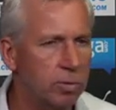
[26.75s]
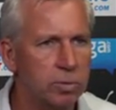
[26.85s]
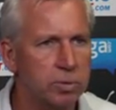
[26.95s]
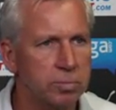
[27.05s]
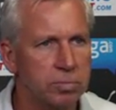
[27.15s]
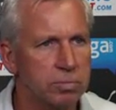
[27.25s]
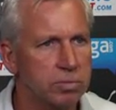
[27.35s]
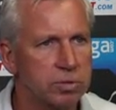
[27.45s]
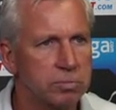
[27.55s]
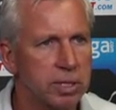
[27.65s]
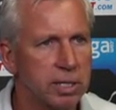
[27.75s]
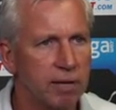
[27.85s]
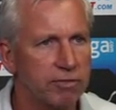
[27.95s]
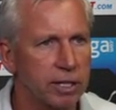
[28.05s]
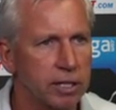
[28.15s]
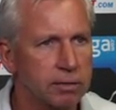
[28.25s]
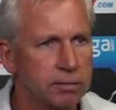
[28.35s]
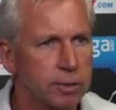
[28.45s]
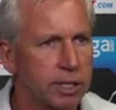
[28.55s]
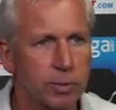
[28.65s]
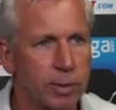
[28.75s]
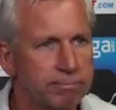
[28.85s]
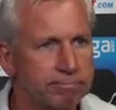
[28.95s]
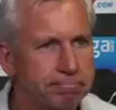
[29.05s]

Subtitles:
would mean nothing. We need to win.